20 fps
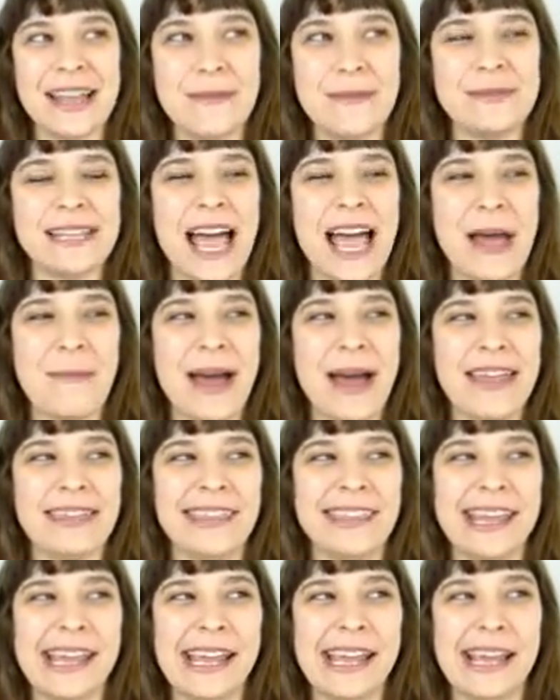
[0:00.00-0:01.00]
same time, I
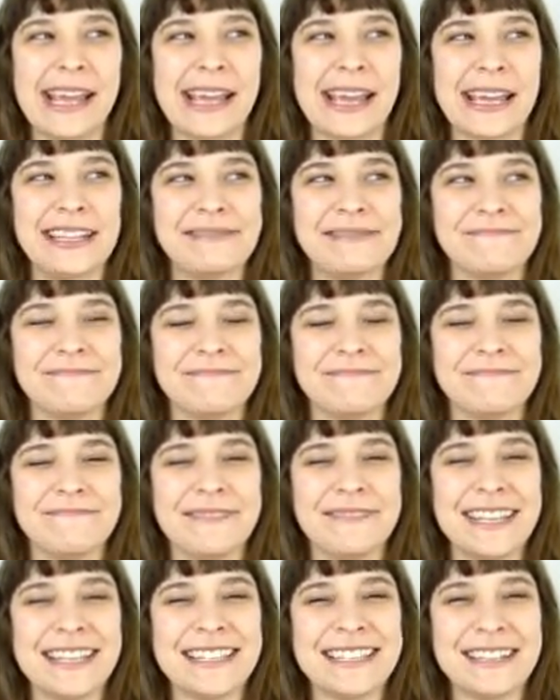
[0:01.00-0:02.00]
think,
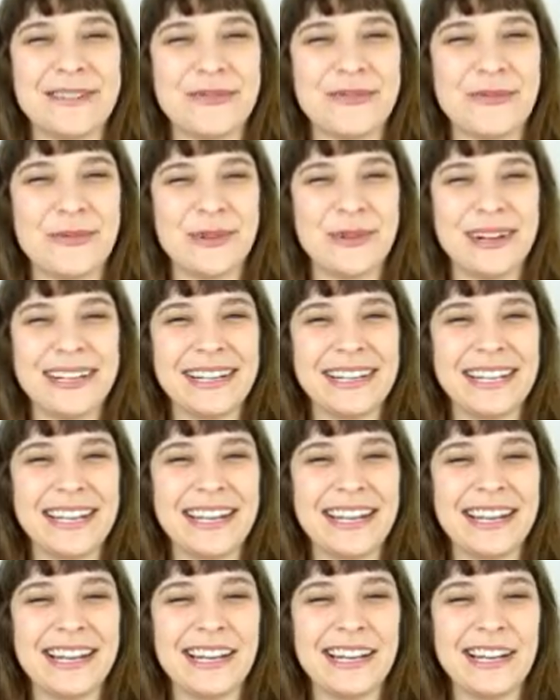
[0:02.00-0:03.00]
is it
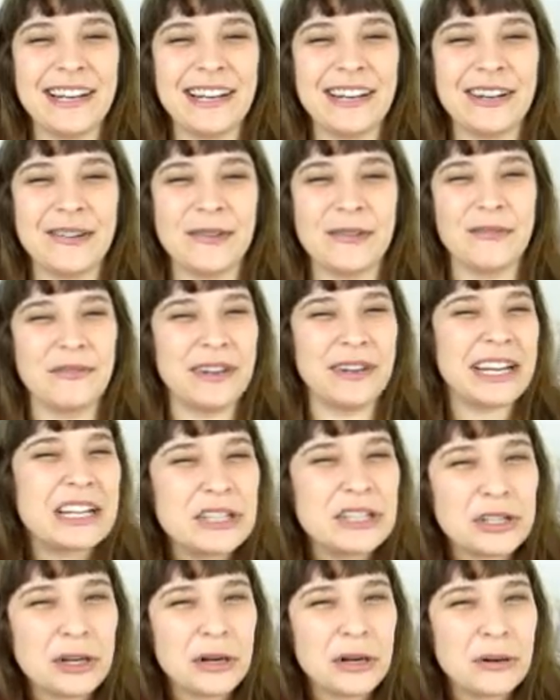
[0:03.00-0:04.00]
really
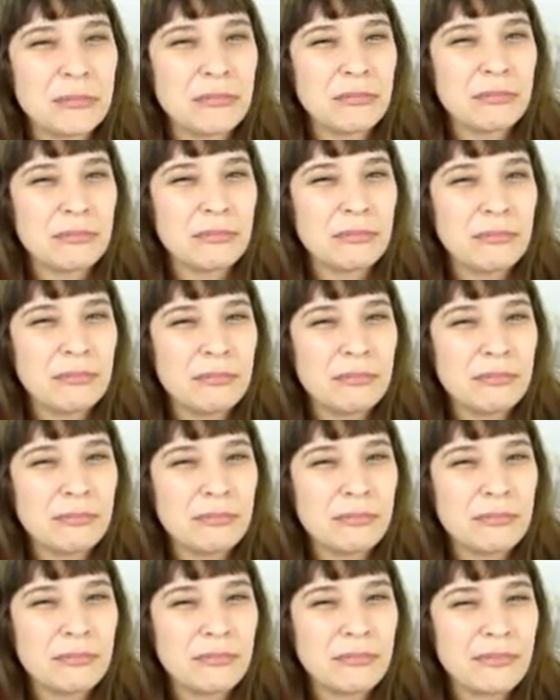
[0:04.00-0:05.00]
Victor?
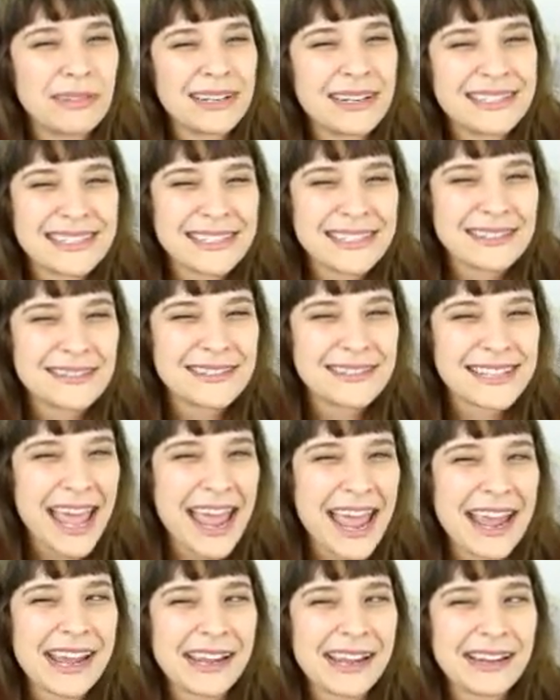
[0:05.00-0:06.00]
Does it say
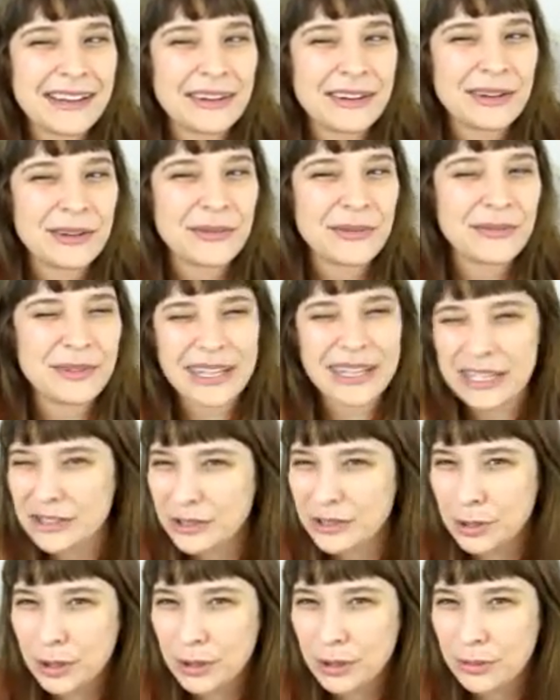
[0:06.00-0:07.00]

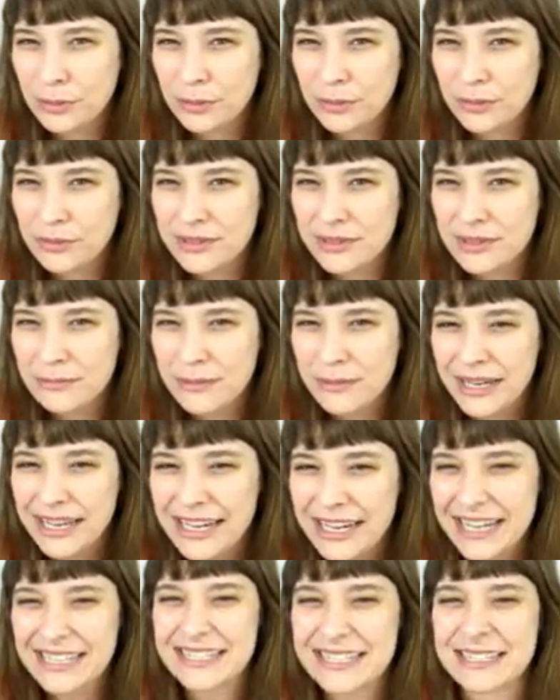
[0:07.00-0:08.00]
Victor to me?
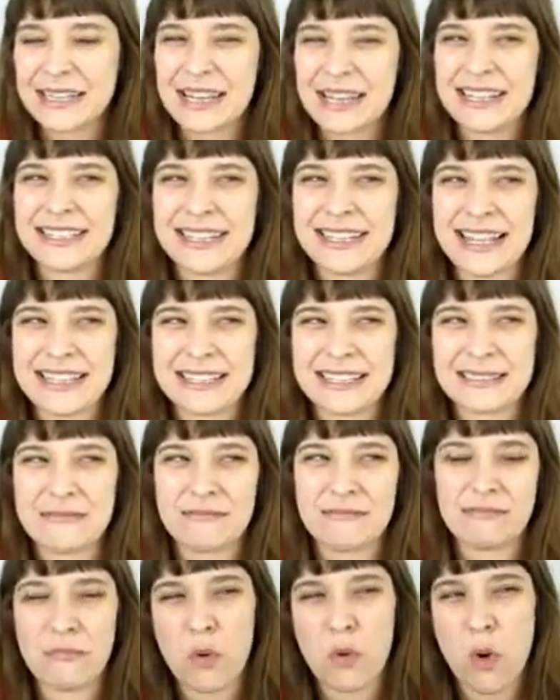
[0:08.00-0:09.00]
Because it says
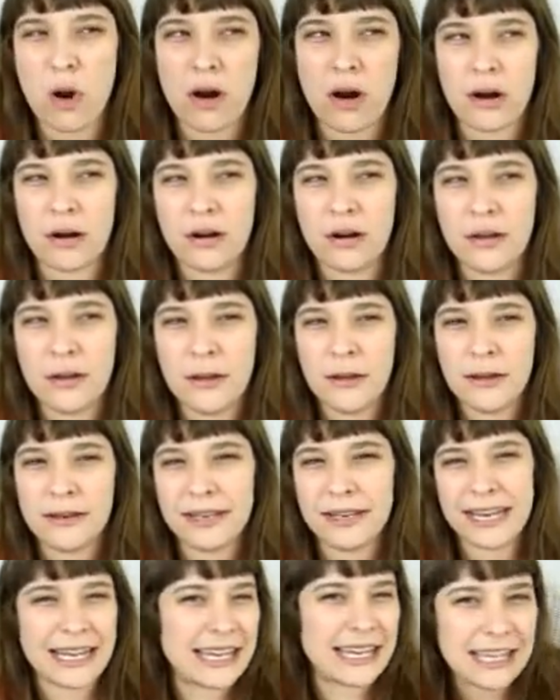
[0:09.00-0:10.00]
more
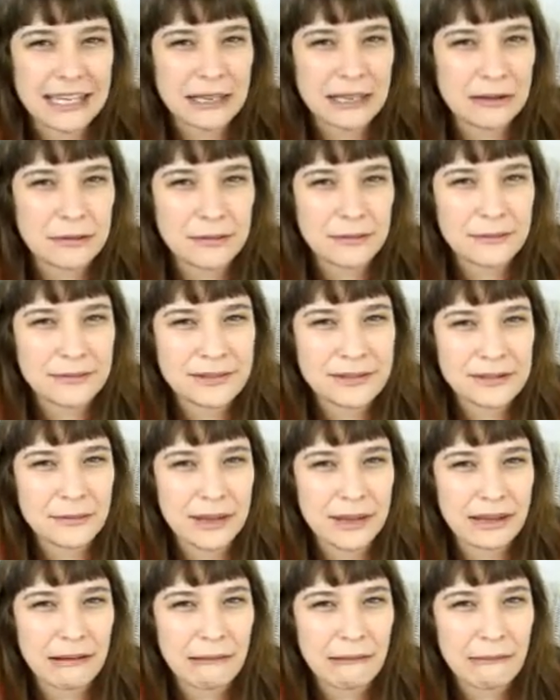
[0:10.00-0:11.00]
Nikki to
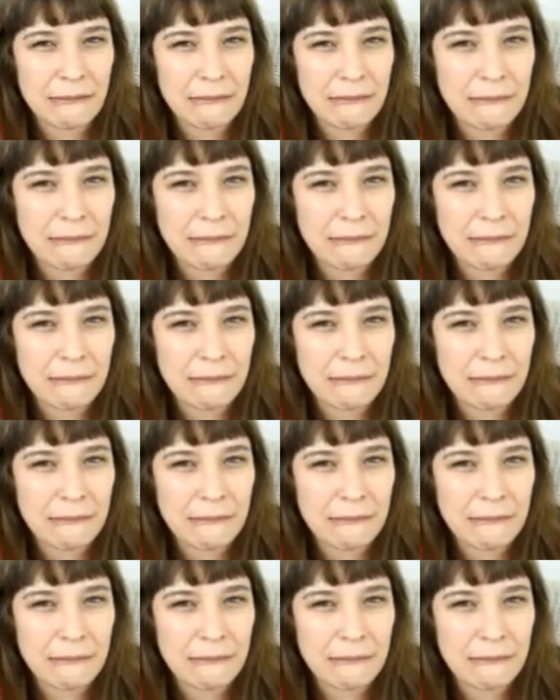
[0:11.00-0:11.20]
me.